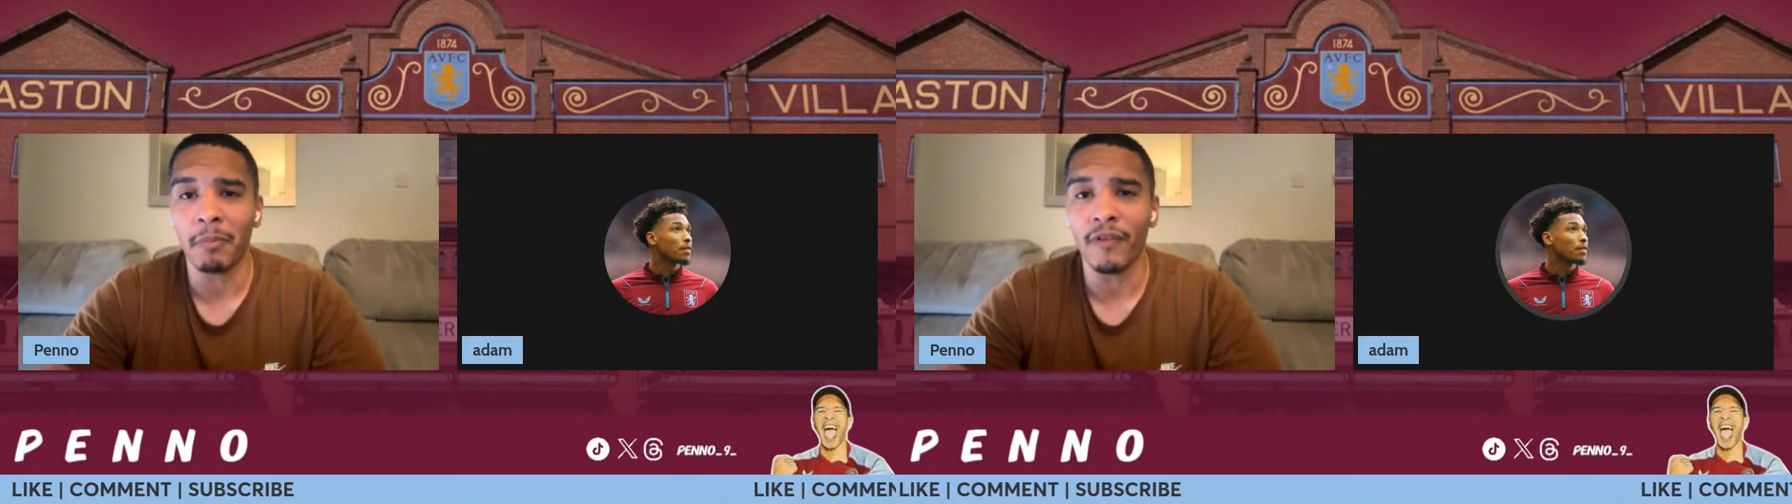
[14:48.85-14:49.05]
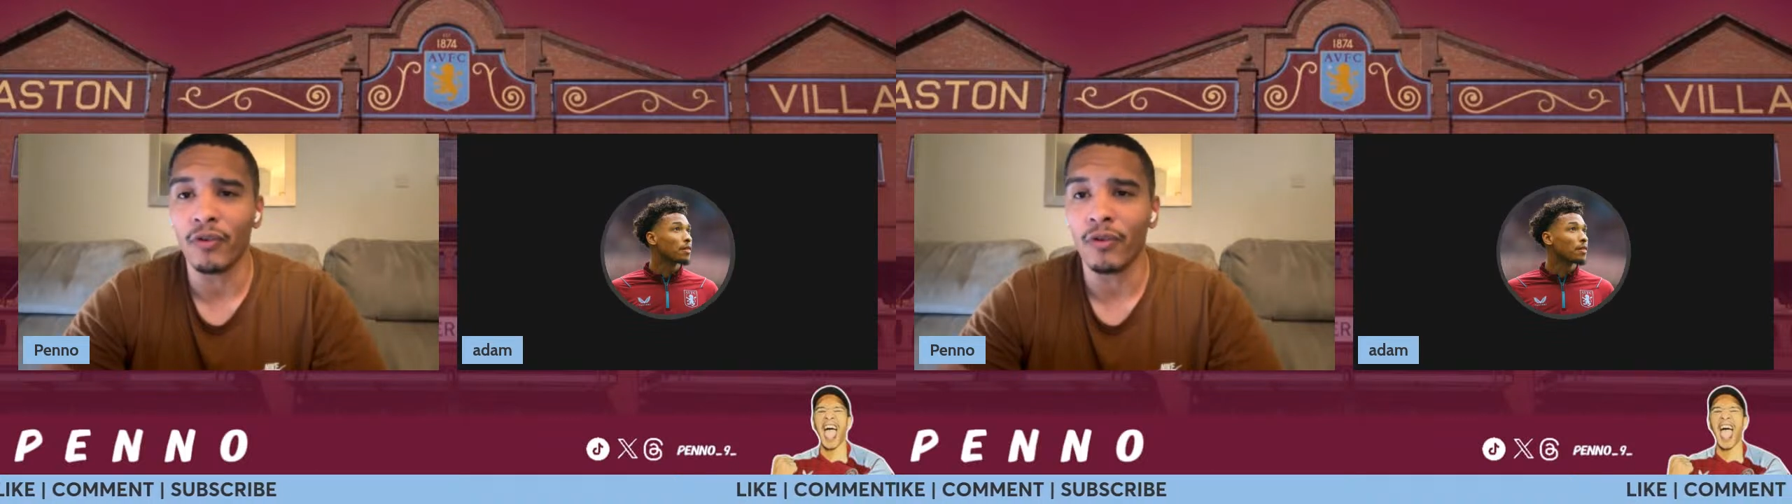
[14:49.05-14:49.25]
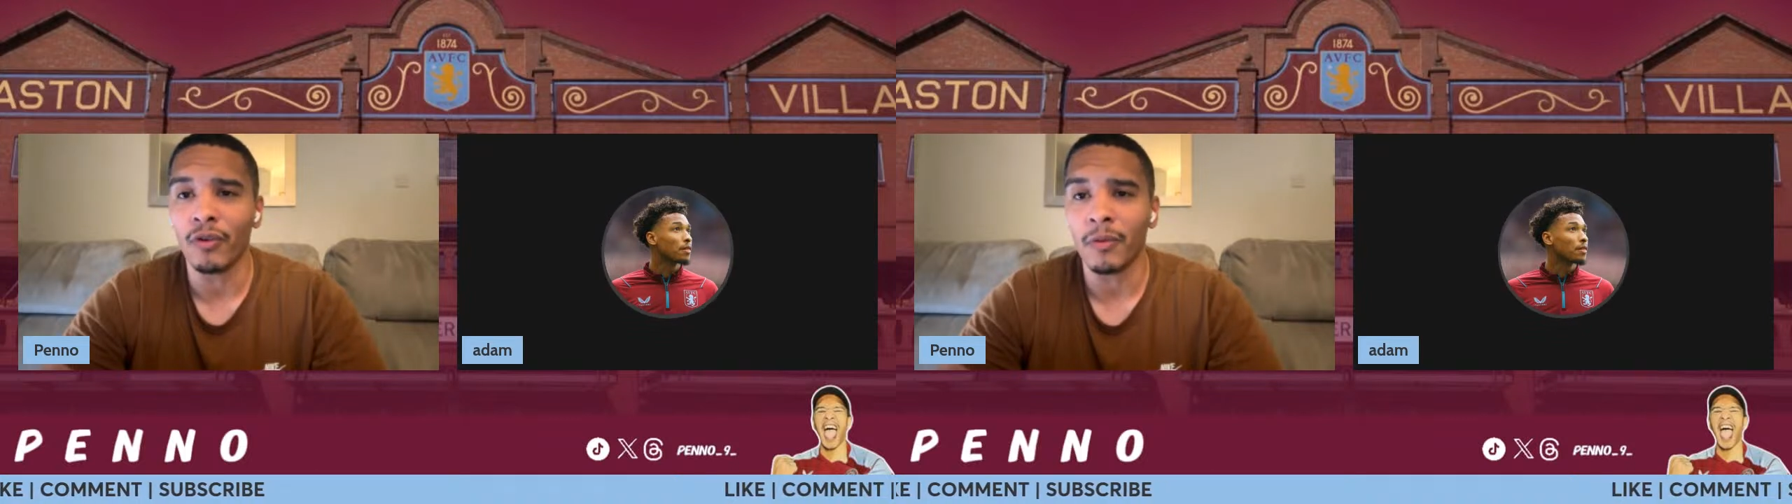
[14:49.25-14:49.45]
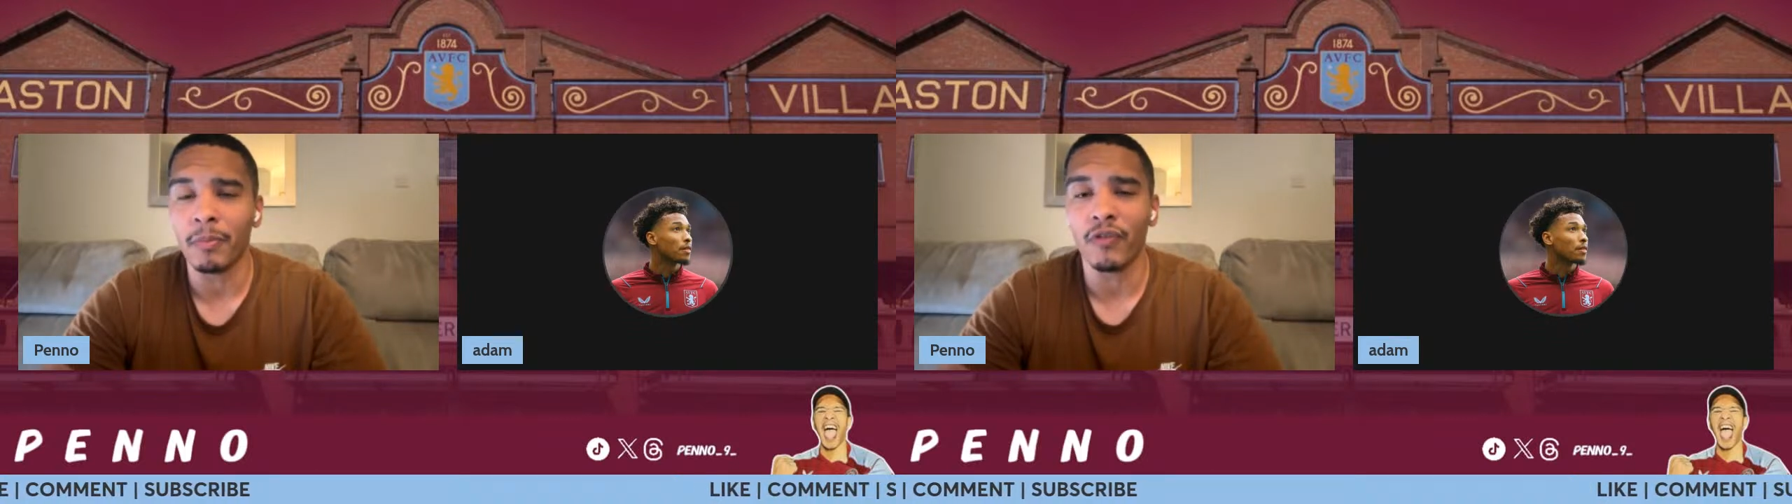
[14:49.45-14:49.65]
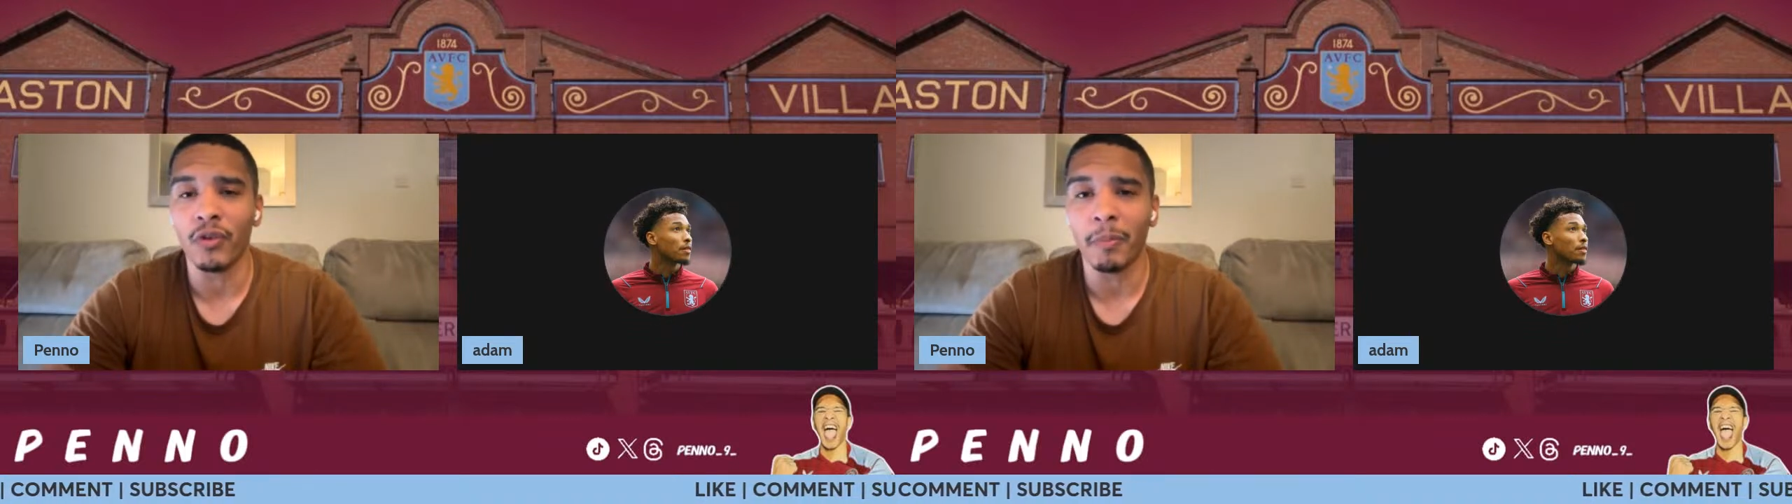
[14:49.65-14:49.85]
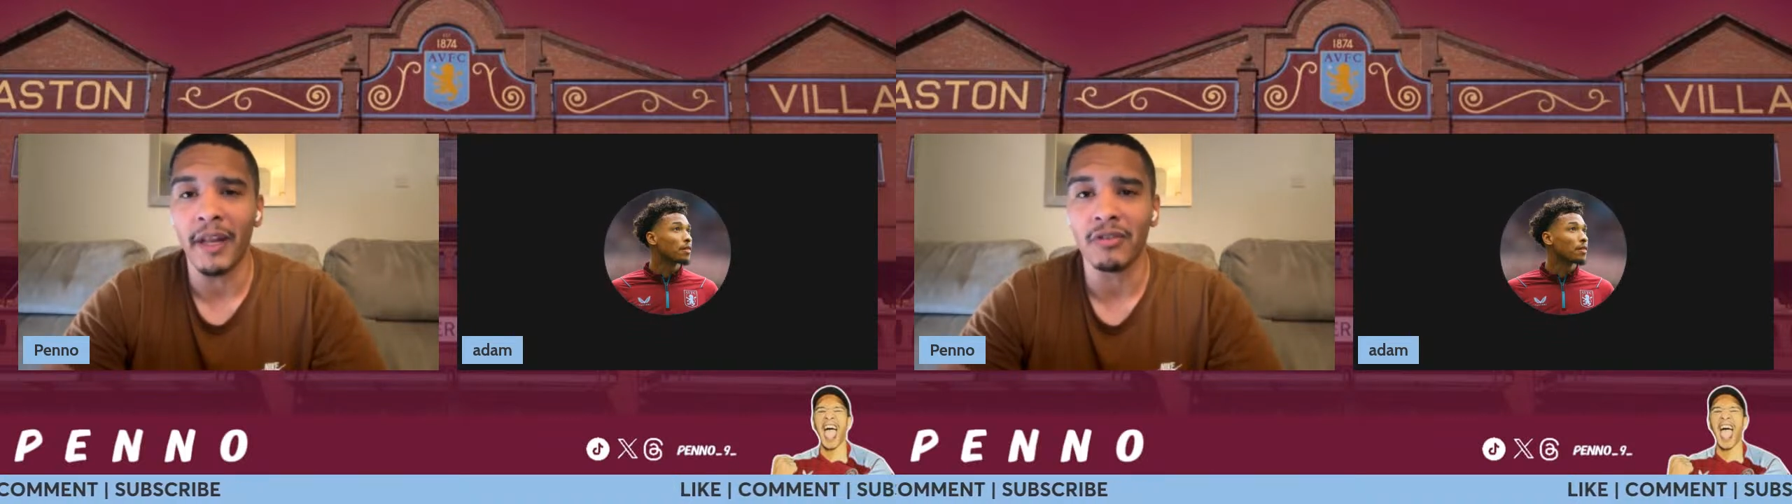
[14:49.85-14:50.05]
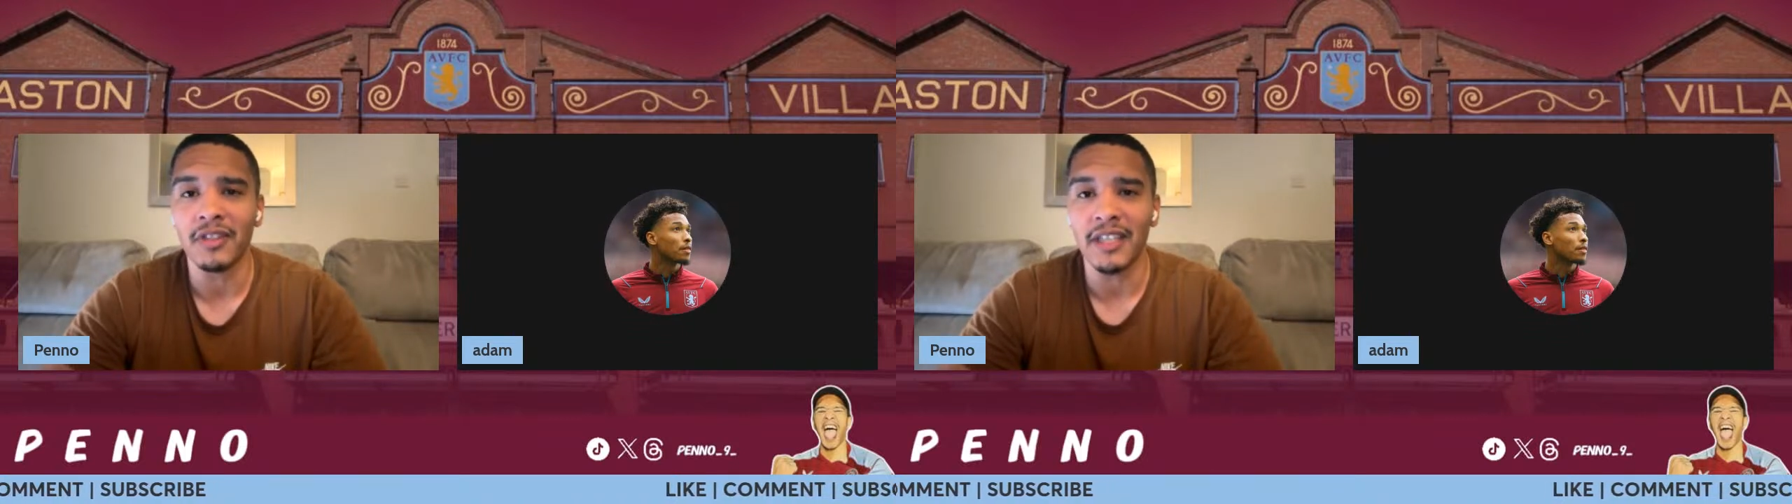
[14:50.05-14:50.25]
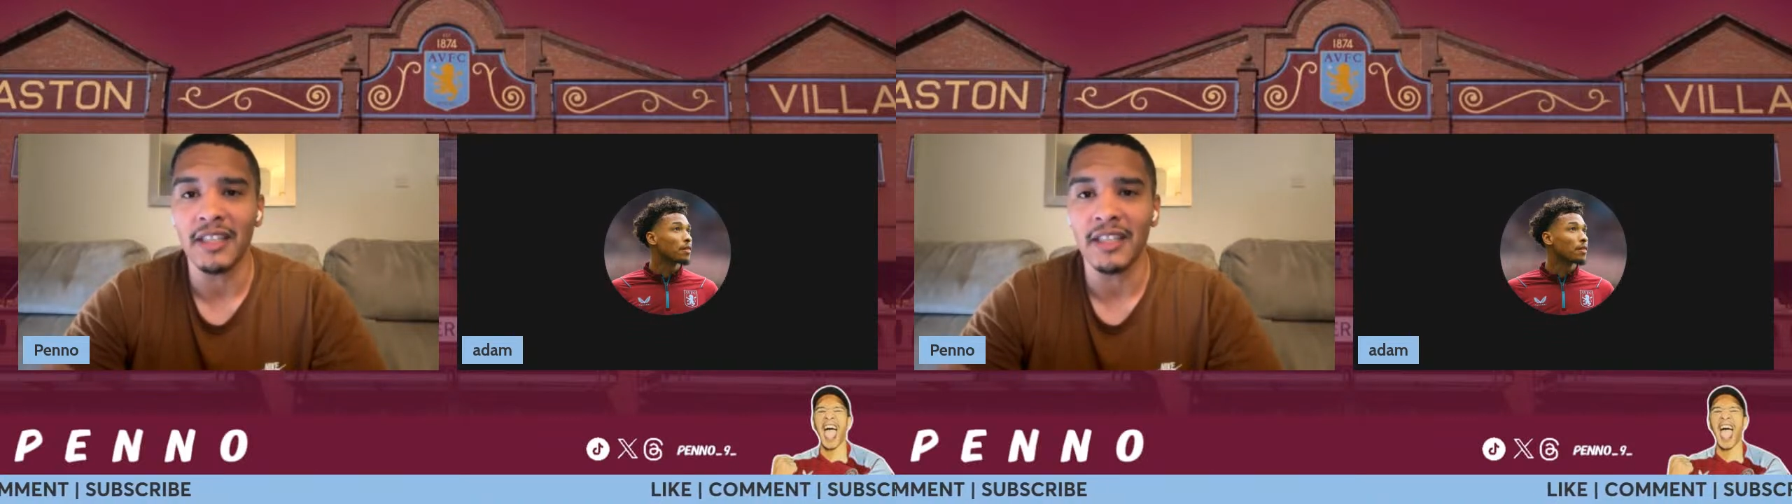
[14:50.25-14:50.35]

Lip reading: before the penalty